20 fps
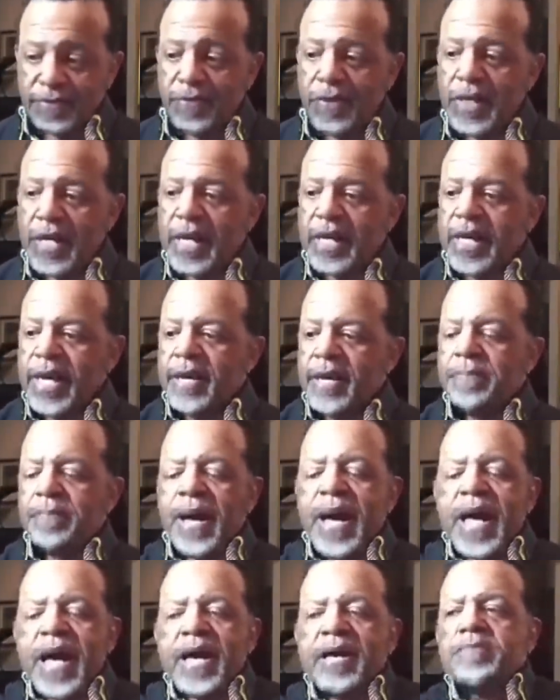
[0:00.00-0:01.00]
when I came
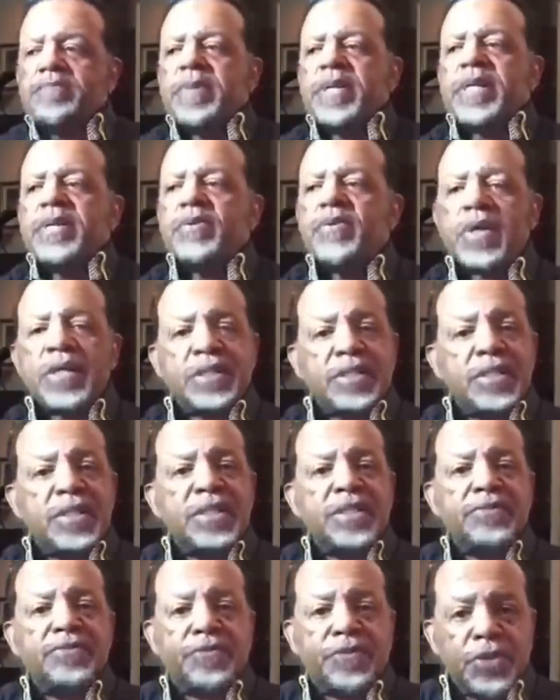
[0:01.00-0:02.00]
back, but he was
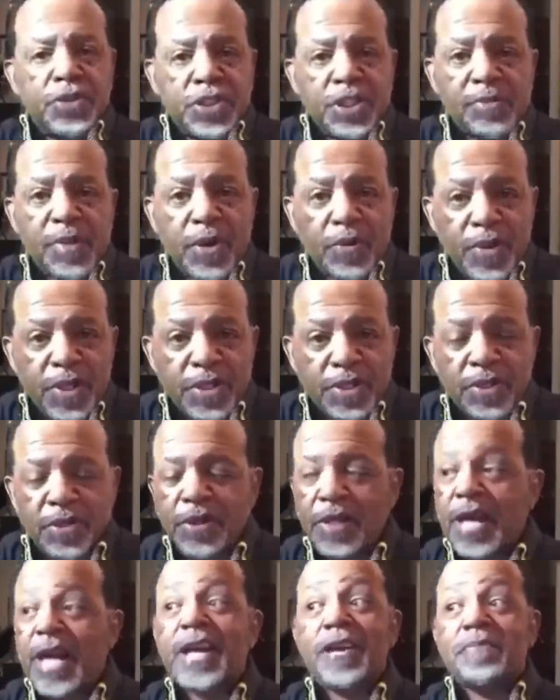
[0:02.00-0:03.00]
the first time I went
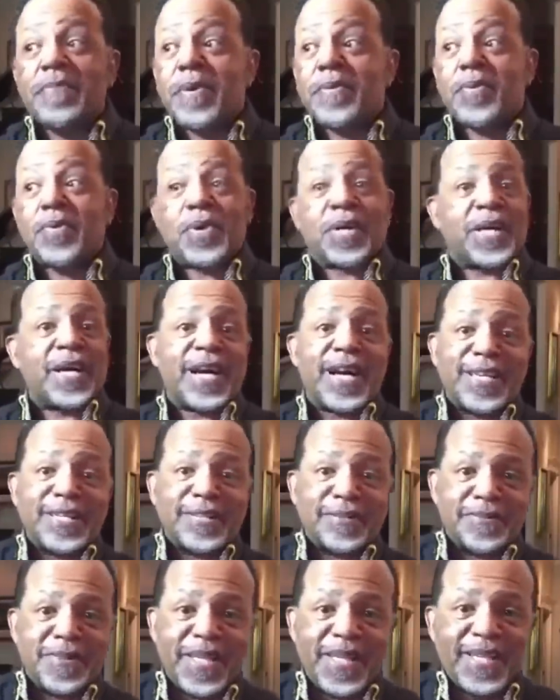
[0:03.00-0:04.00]
there. A lot of people were
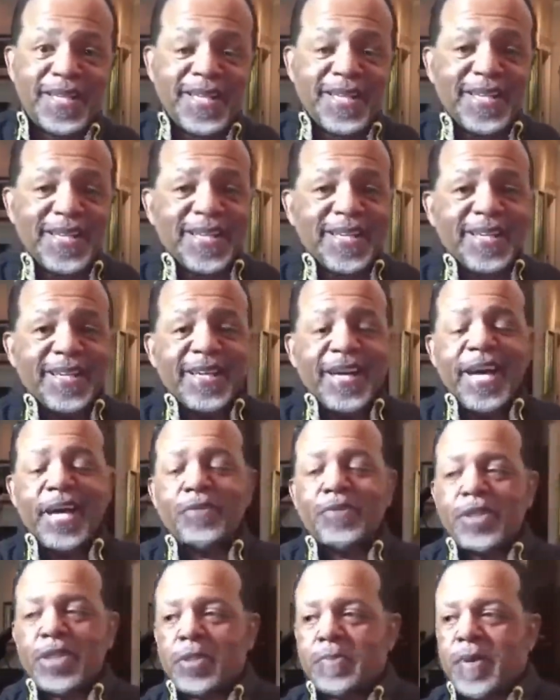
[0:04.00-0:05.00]
kind to me
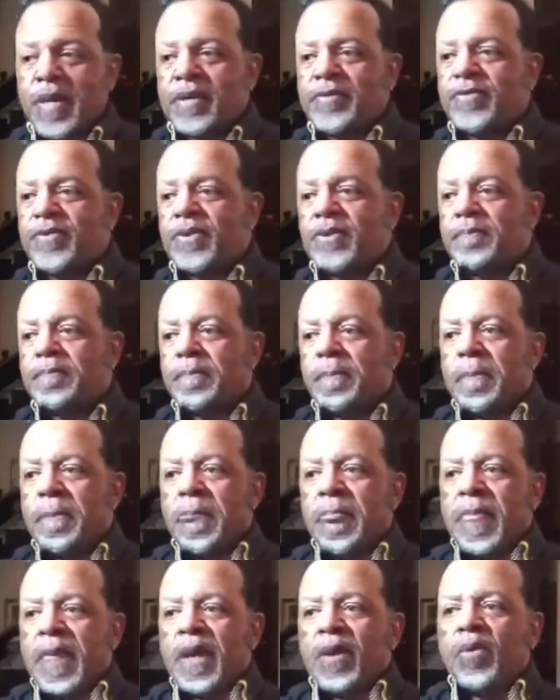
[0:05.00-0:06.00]
and respectful.
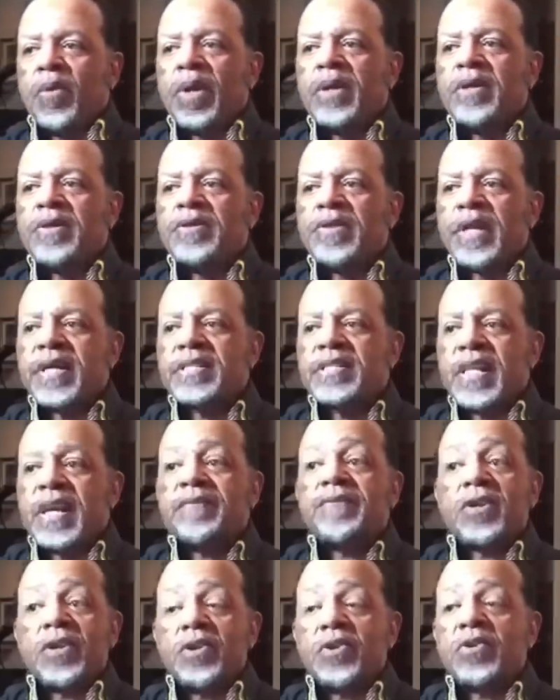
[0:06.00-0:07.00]
One of the things that
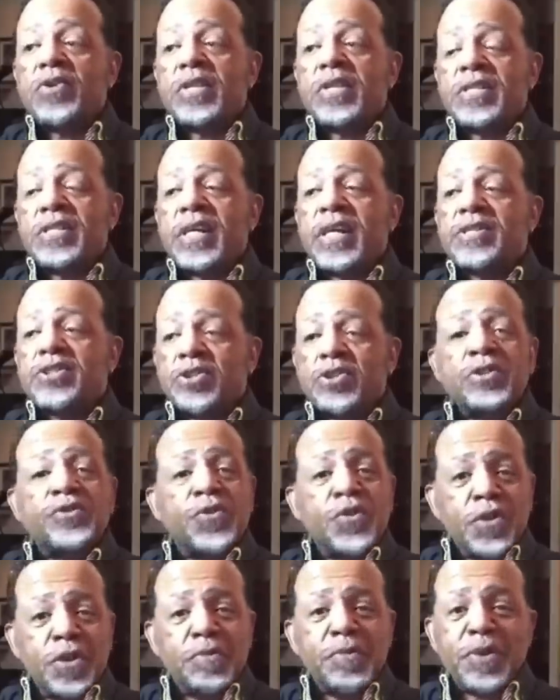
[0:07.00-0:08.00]
I've learned is that church
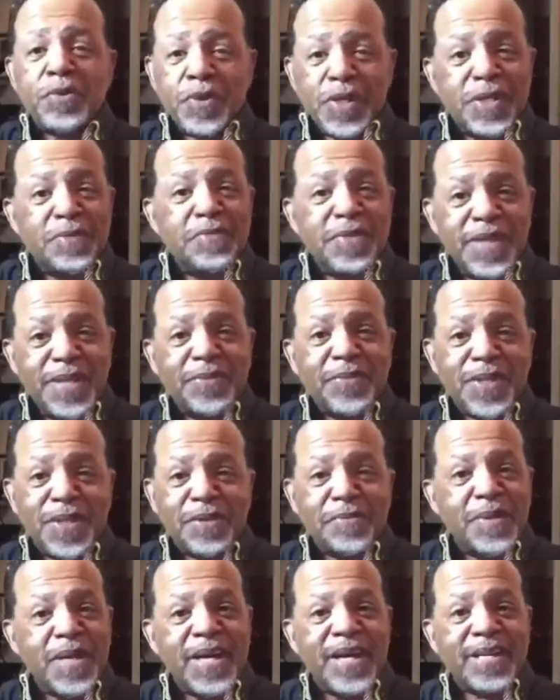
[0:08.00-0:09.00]
folk can be really mean when
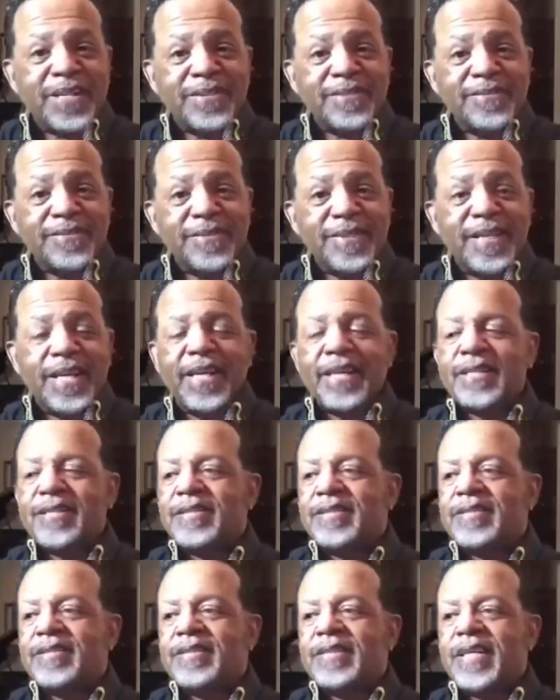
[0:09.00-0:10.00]
they're mad
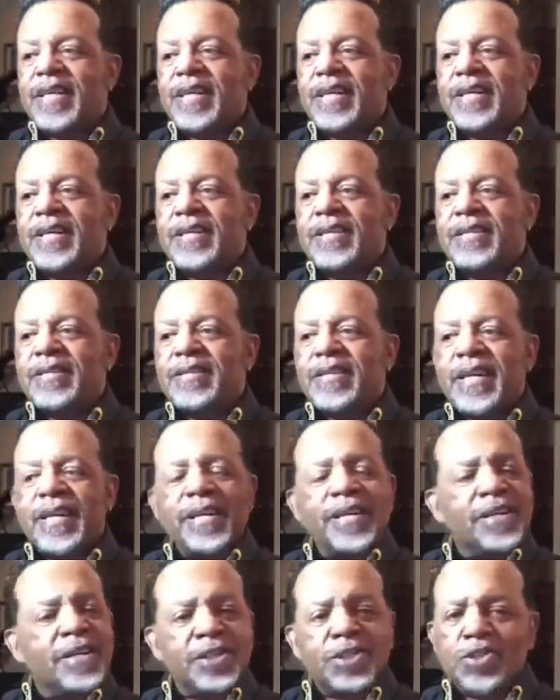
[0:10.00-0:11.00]
and they they
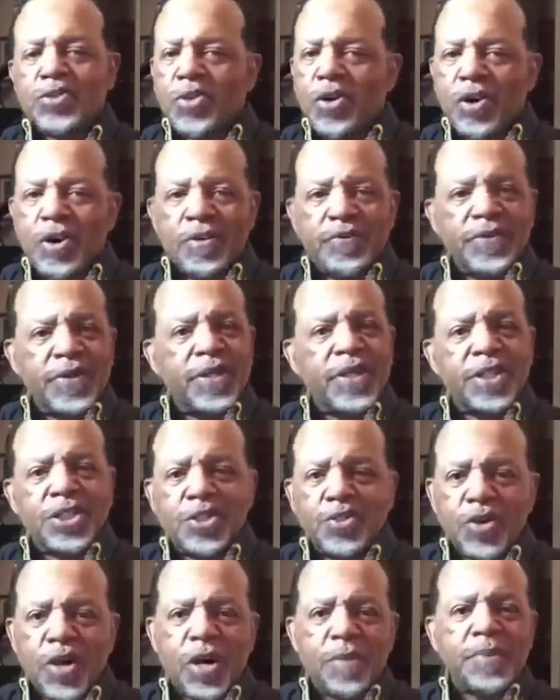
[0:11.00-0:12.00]
can cut you off and
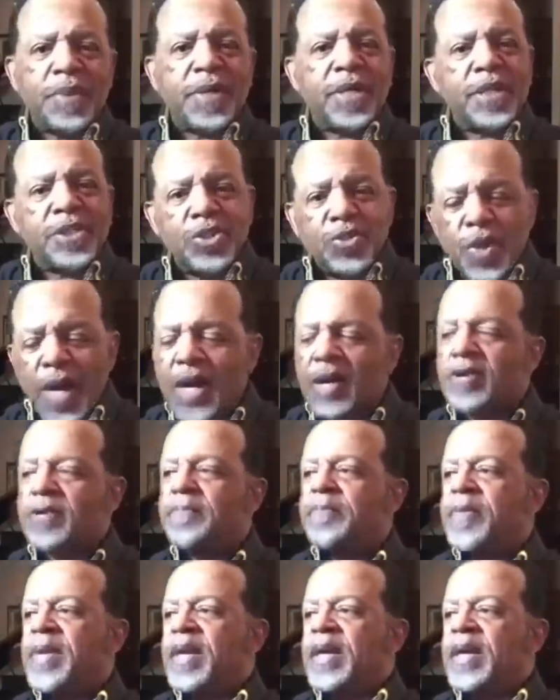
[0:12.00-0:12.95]
cut you up and cut you out.